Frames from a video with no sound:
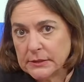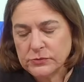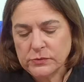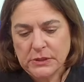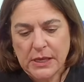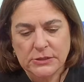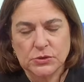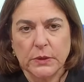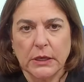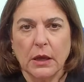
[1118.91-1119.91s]
this was
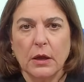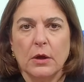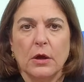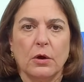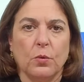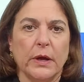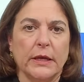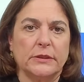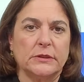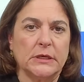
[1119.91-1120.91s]
last week,
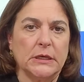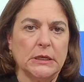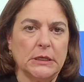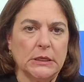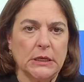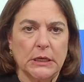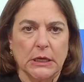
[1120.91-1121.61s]
with the